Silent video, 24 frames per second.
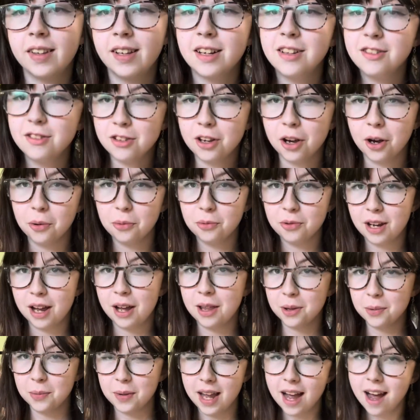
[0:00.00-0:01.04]
So now
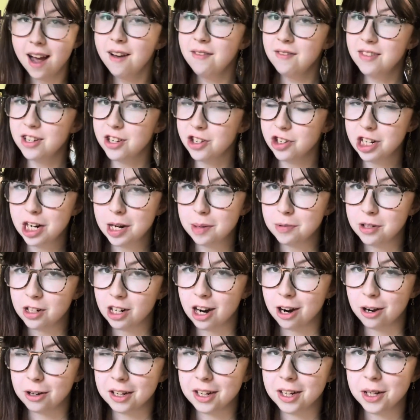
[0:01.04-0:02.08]
that we have this chapter
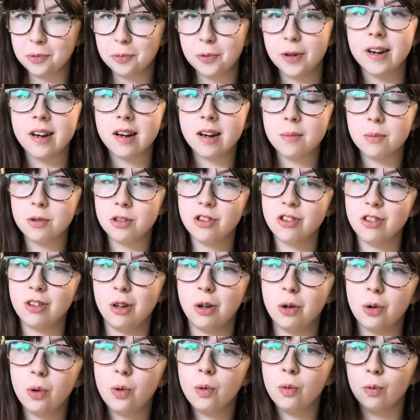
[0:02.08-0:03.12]
outline, we're able to
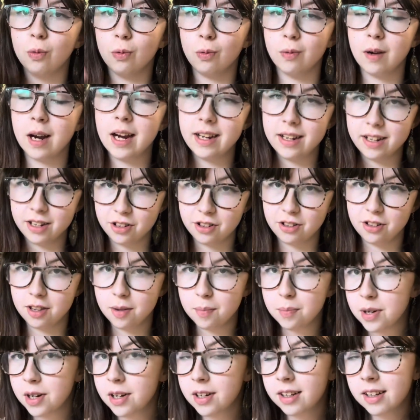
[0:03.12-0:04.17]
go right into the
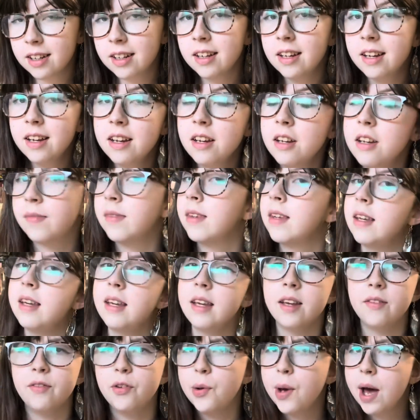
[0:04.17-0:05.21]
book.
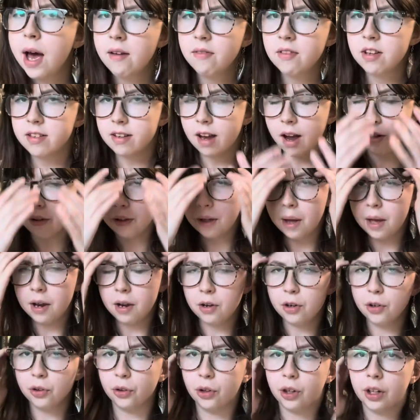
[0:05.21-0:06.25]
If you have this outline
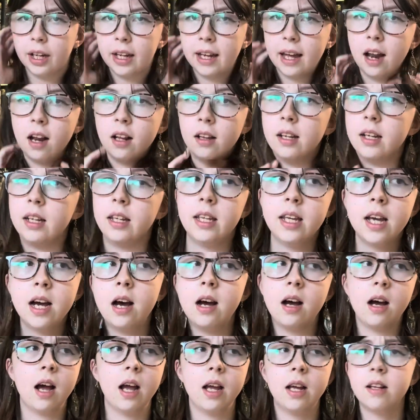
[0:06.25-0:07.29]
and you're looking at it like,
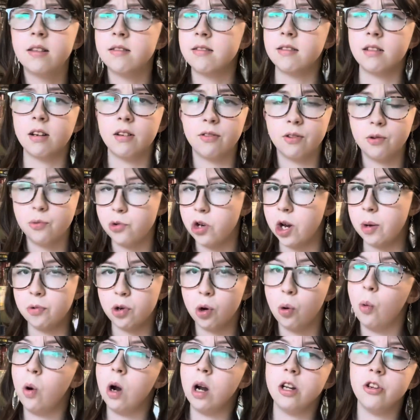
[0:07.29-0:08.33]
yeah, I can start from
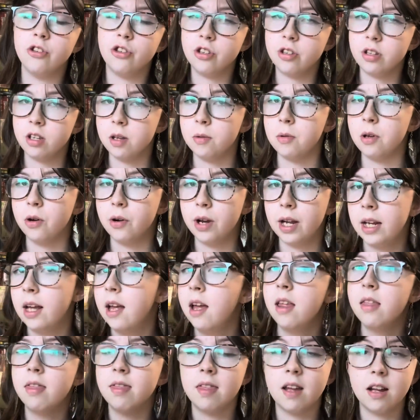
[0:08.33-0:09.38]
chapter 1 and just keep going,
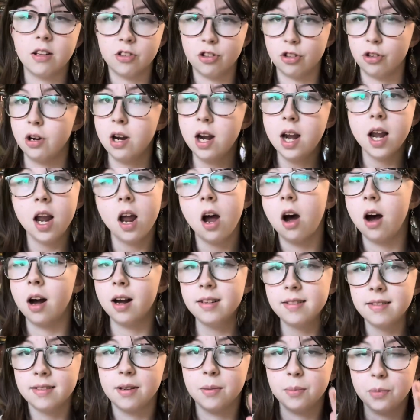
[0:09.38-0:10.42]
that's great,
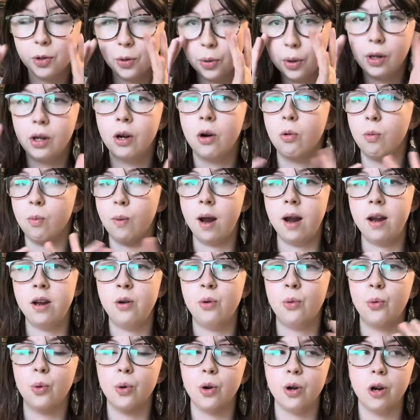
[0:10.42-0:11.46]
awesome, you can go right in
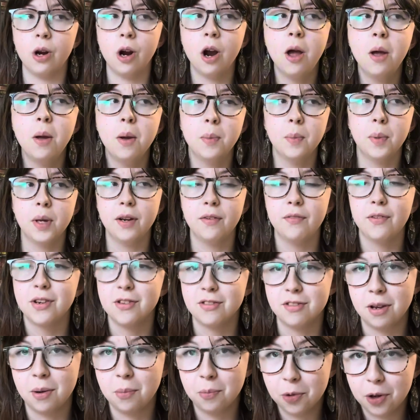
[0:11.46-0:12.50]
order. But if you're
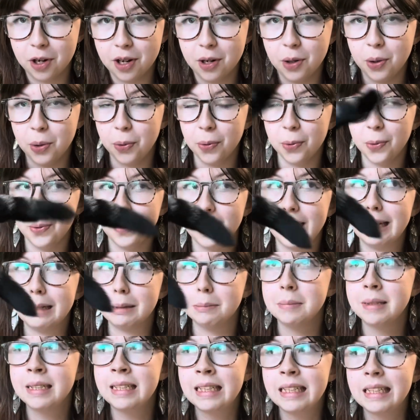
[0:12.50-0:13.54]
someone who, like
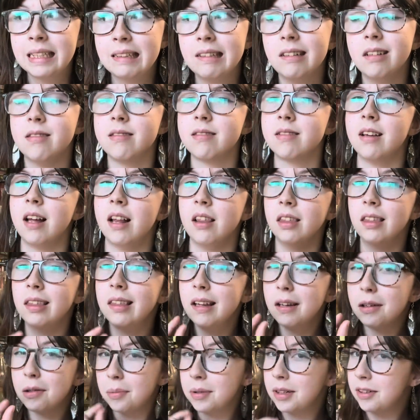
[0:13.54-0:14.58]
me, is a
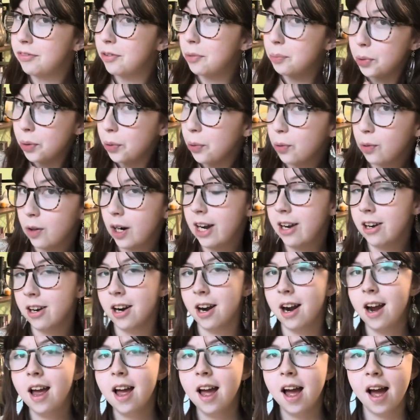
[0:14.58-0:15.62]
little bit of a mood
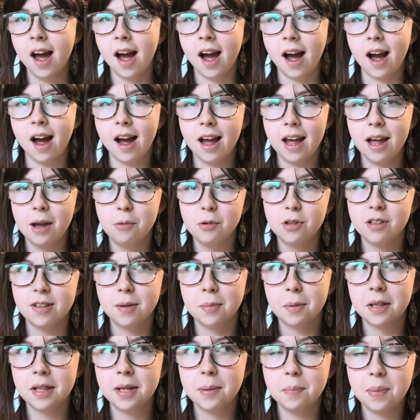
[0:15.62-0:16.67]
writer, I will
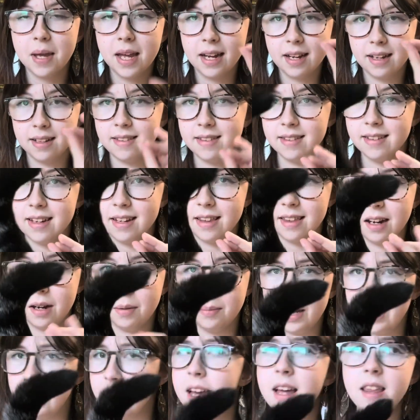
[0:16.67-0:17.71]
typically pick a scene that I'm
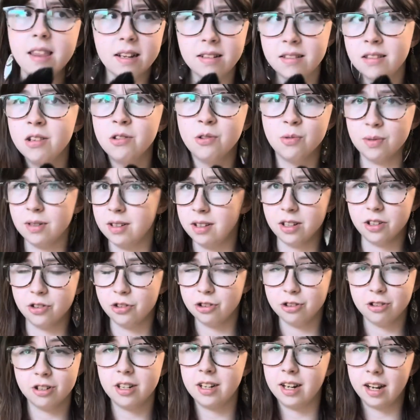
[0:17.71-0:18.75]
like, yeah, that sounds really
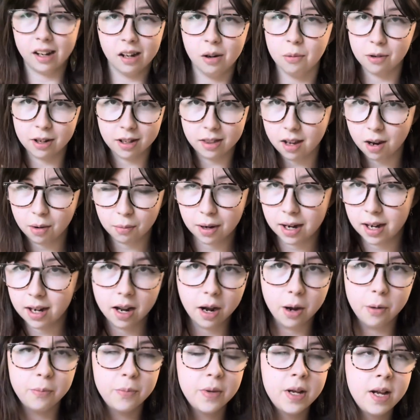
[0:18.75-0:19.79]
interesting, I can write that right
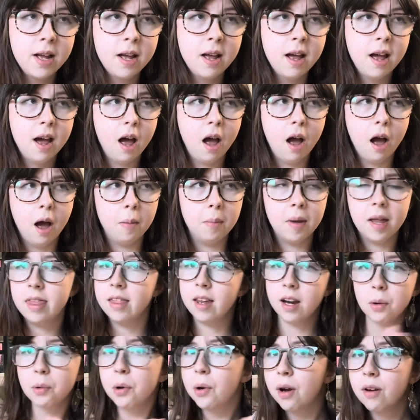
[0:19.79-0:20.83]
now. And then
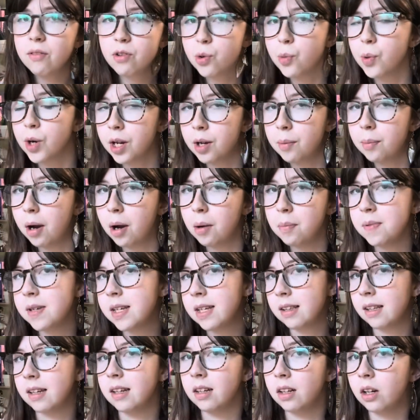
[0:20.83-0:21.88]
I won't have to worry about
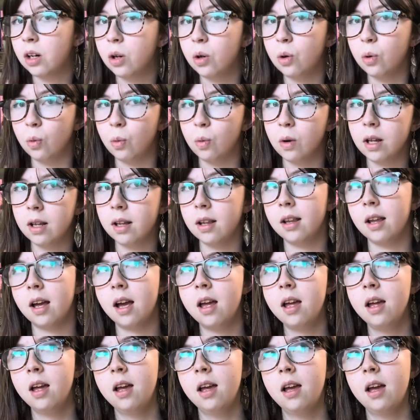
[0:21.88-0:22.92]
being like, oh, well,
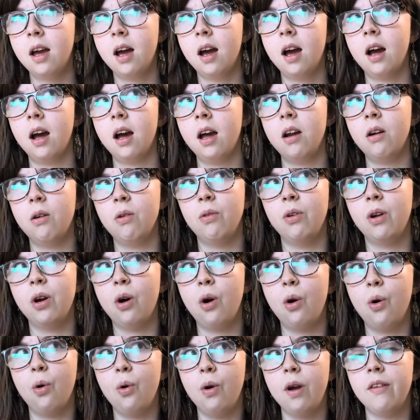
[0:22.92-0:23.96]
I don't
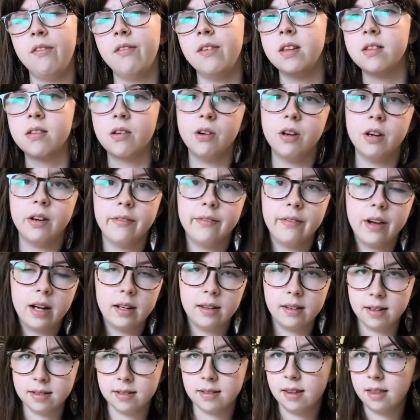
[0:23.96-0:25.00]
know if it's going to affect
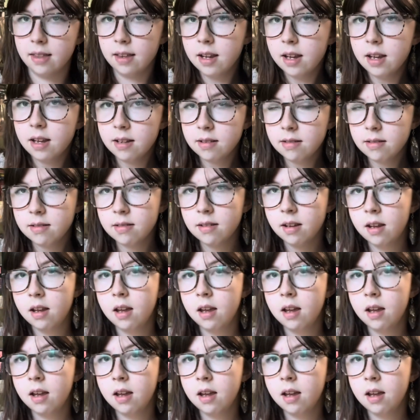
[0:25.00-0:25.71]
this and this,